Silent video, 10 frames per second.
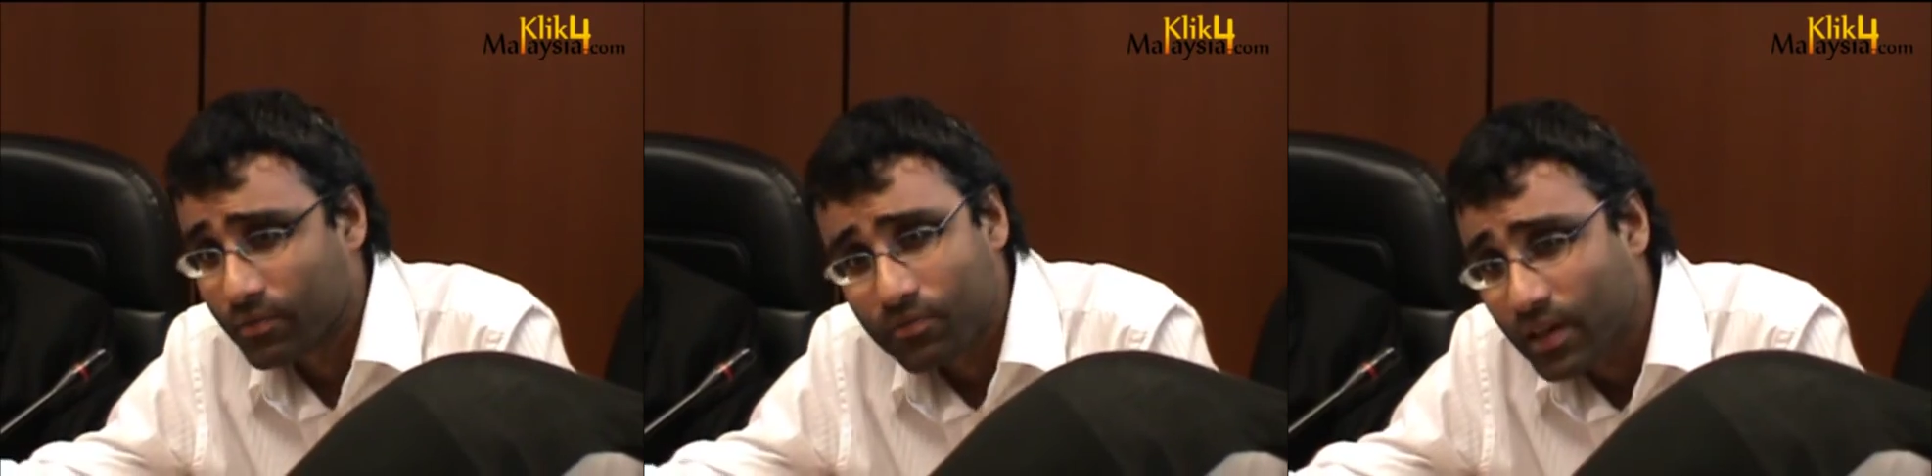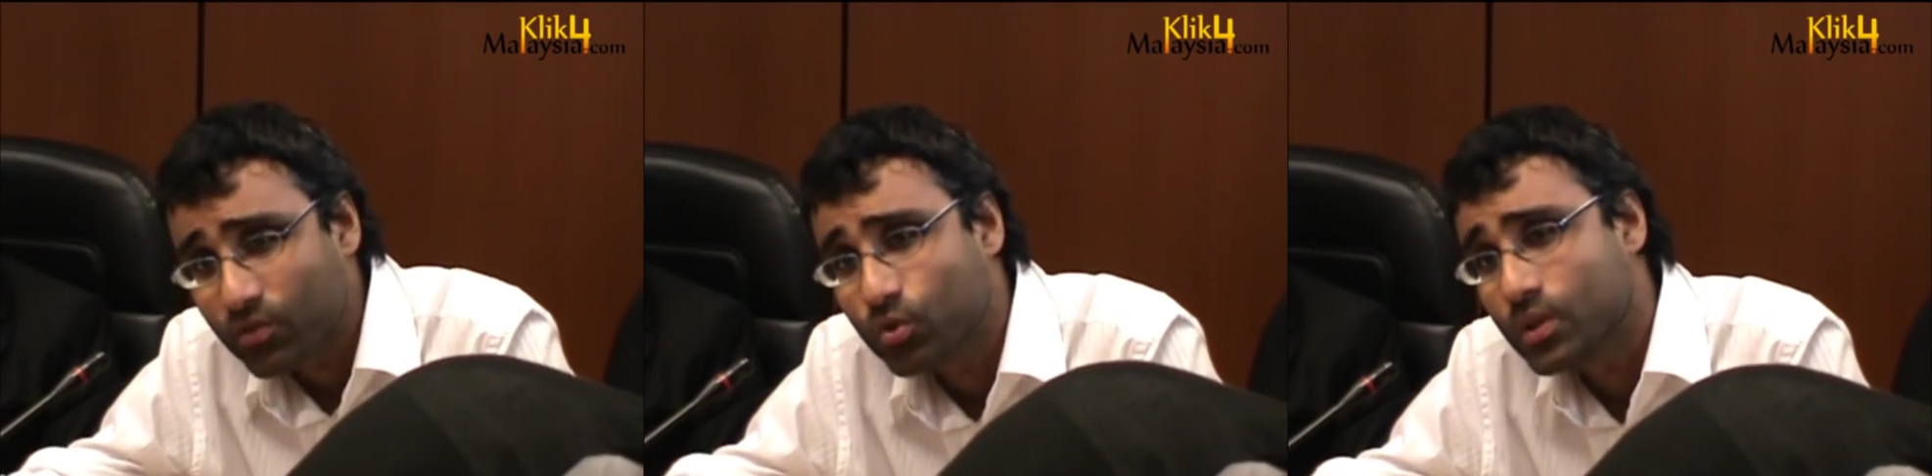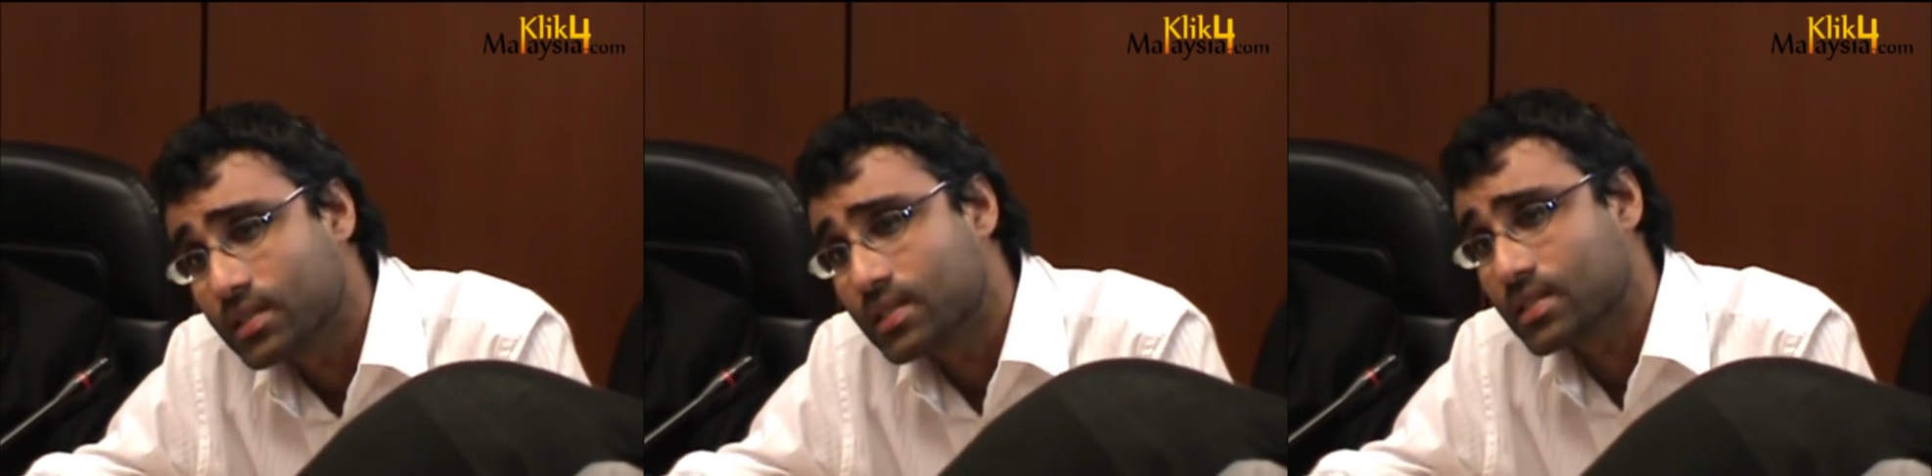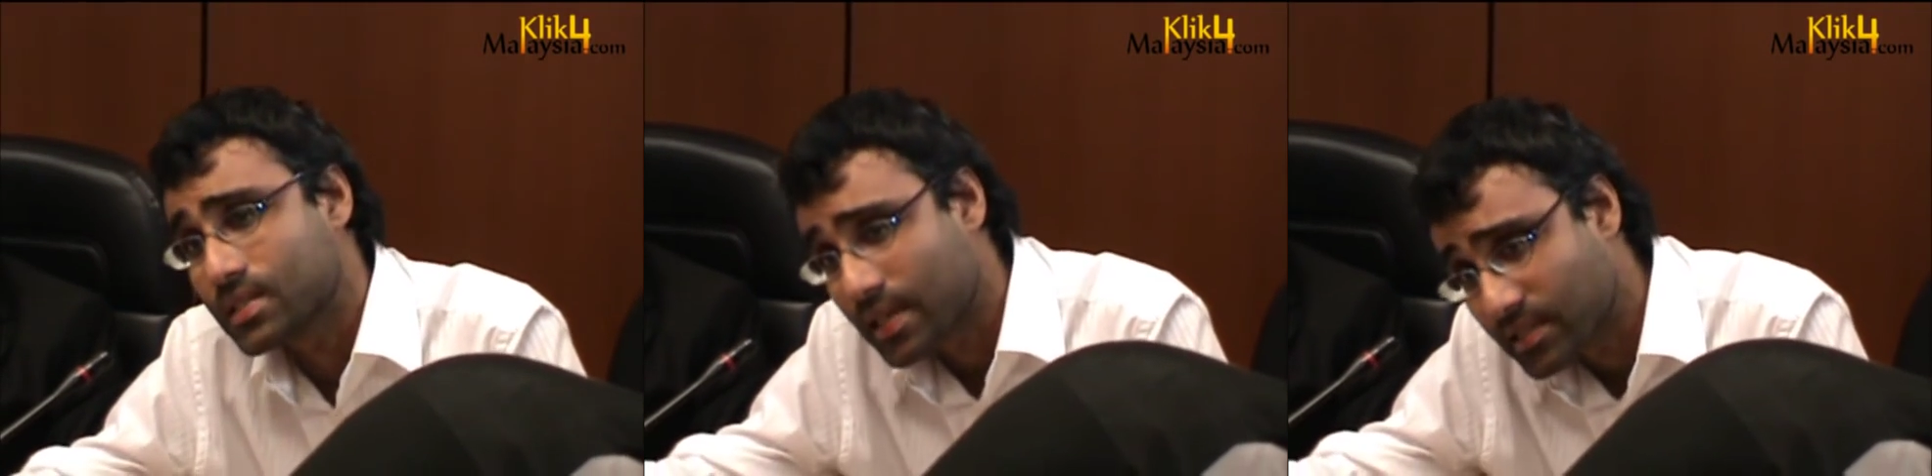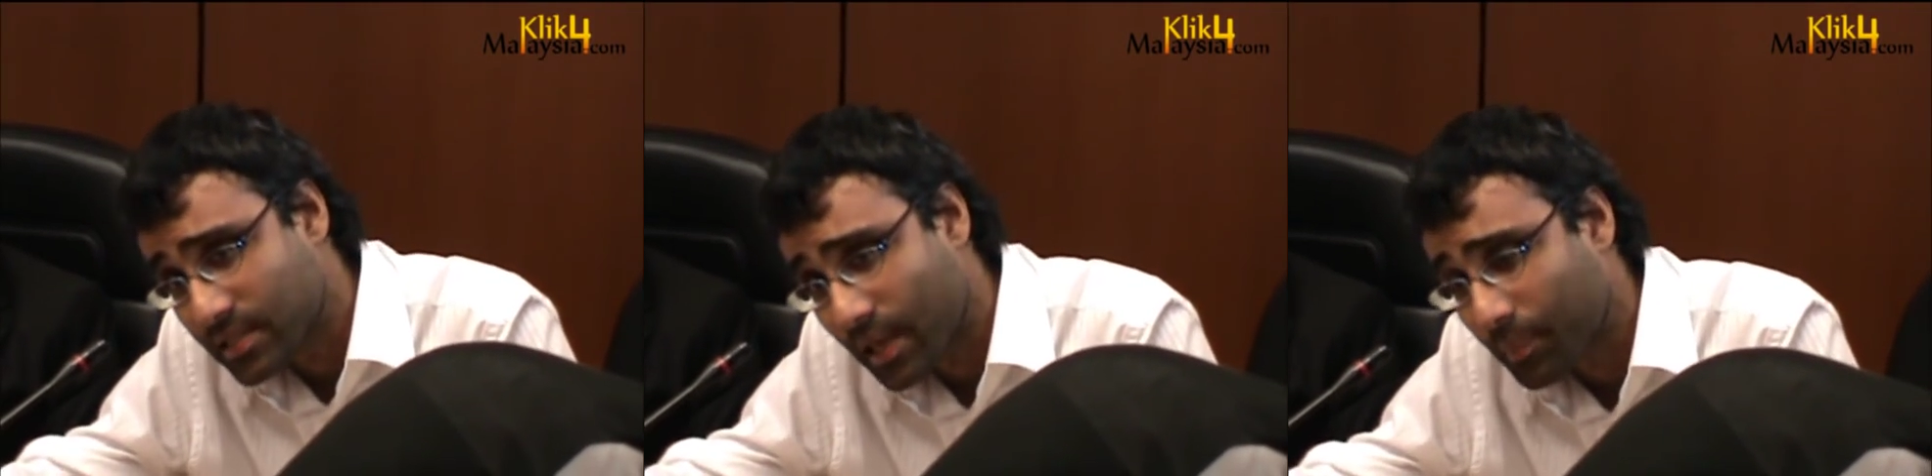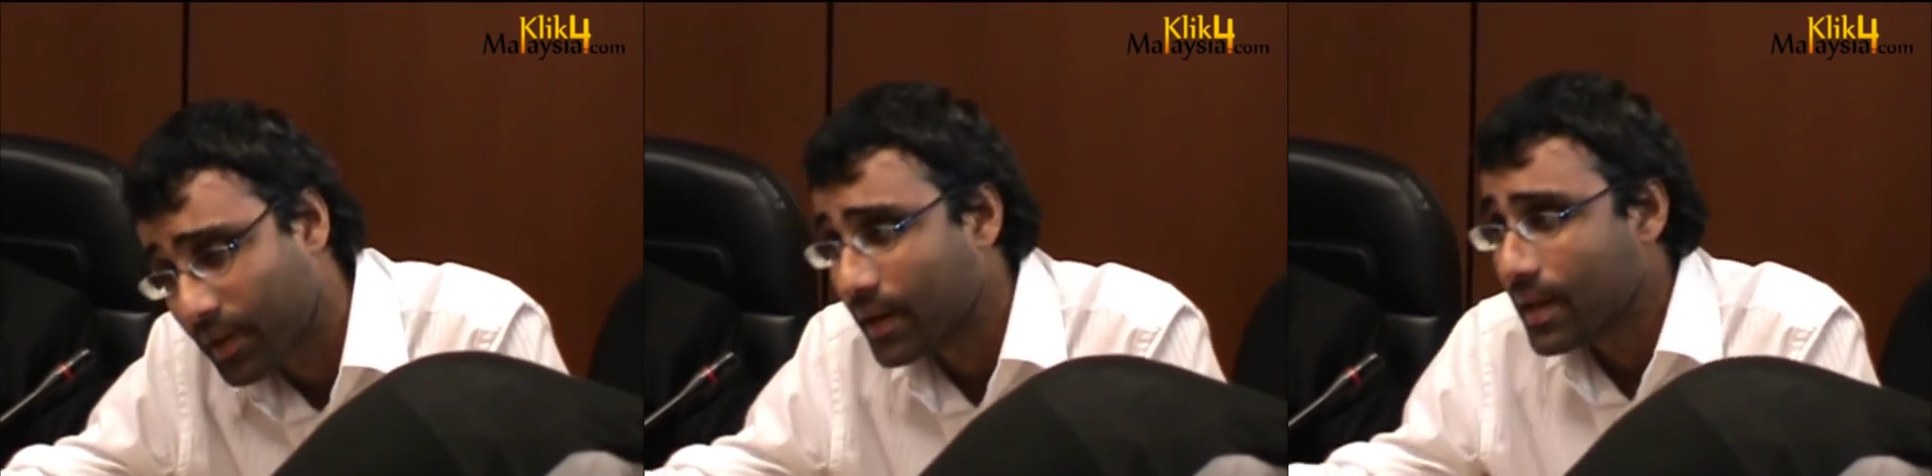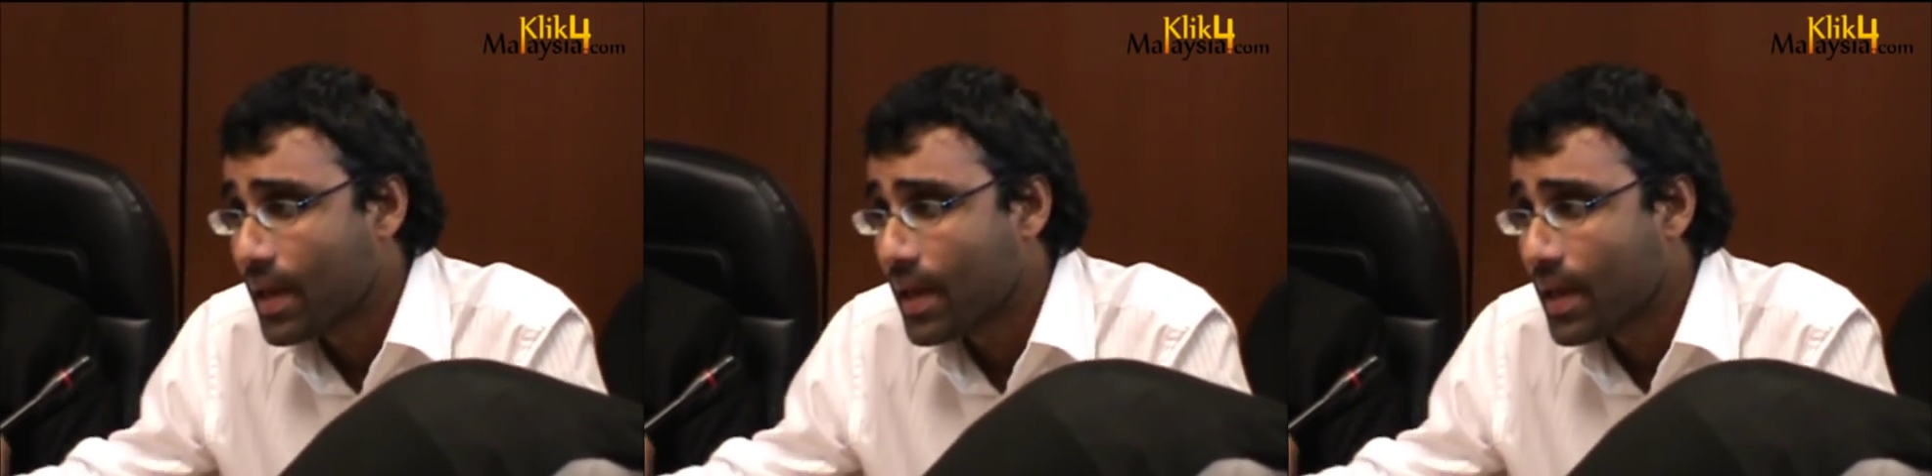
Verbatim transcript: In very few instances has this happened.